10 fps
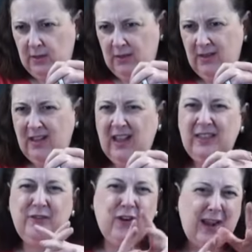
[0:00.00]
Okay.
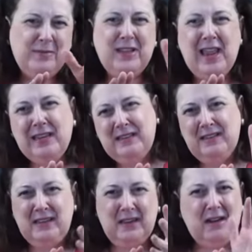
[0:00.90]
Yeah, the frame's like
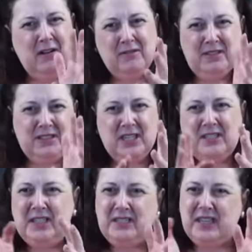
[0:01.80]
you know
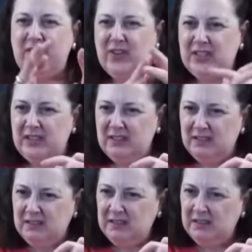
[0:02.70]
60s,
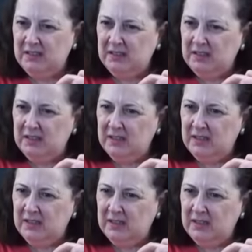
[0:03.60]
70s. Right
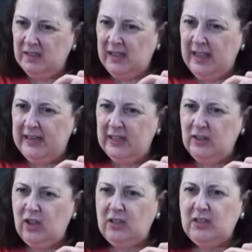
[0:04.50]
and
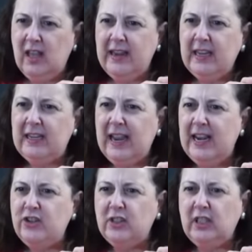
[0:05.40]
it looks like an
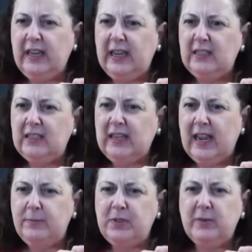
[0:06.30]
Asian
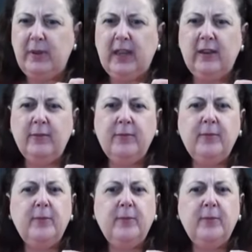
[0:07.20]
landscape to me.